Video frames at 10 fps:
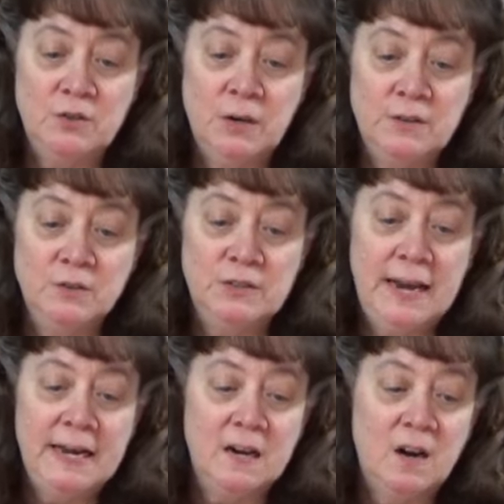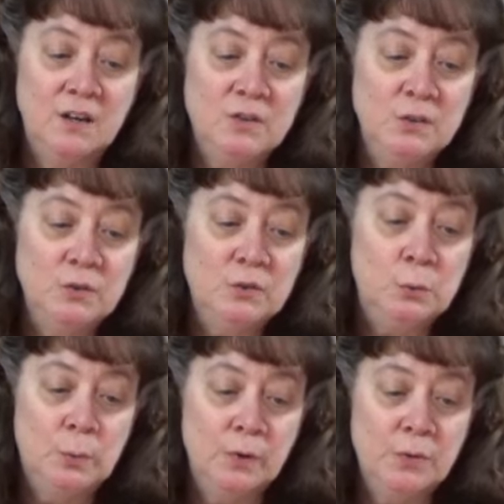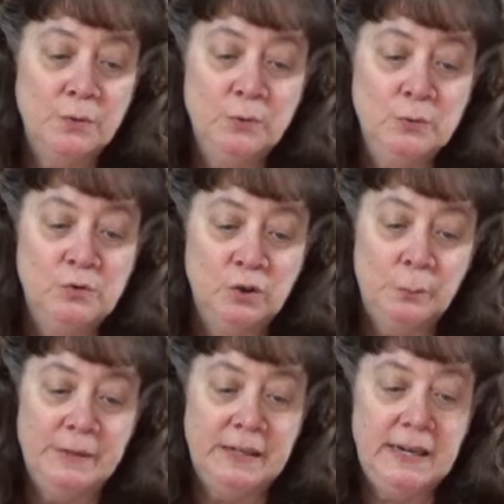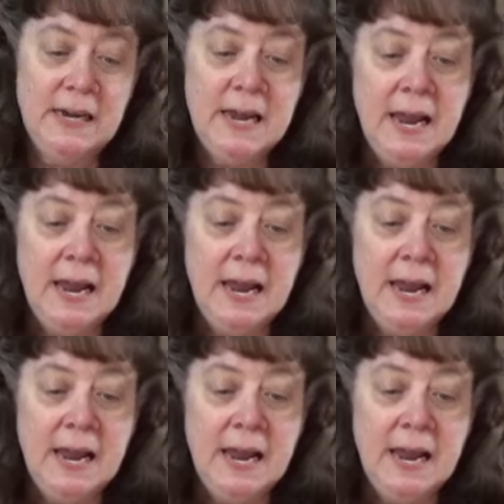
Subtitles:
to undertake a concert tour through Germany,